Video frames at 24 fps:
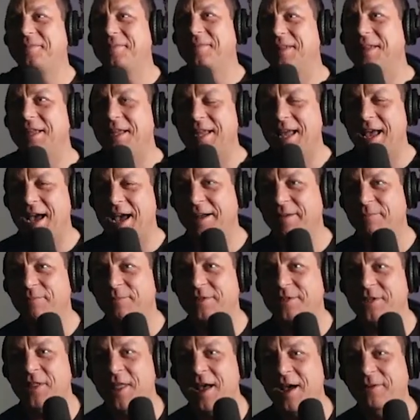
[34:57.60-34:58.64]
yeah,
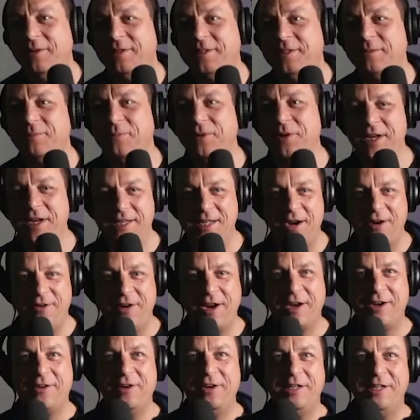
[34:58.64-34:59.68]
so that was some pretty
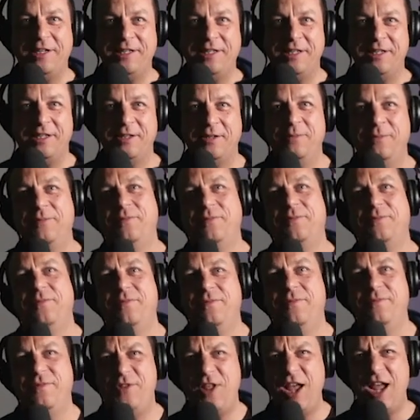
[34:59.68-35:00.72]
direct criticism.
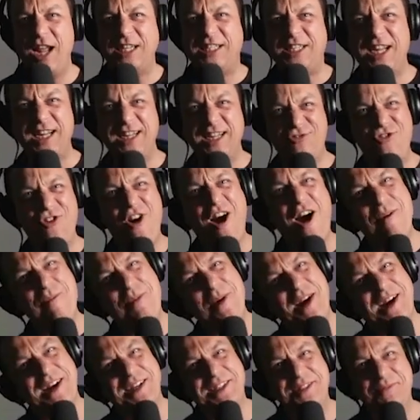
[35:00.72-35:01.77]
this is
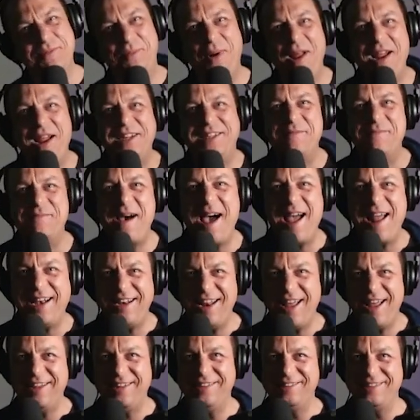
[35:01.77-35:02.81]
rubbish, play some
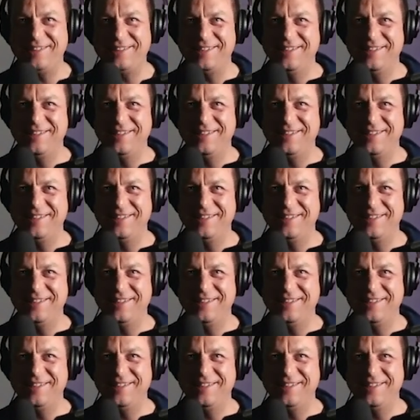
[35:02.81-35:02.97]
madness.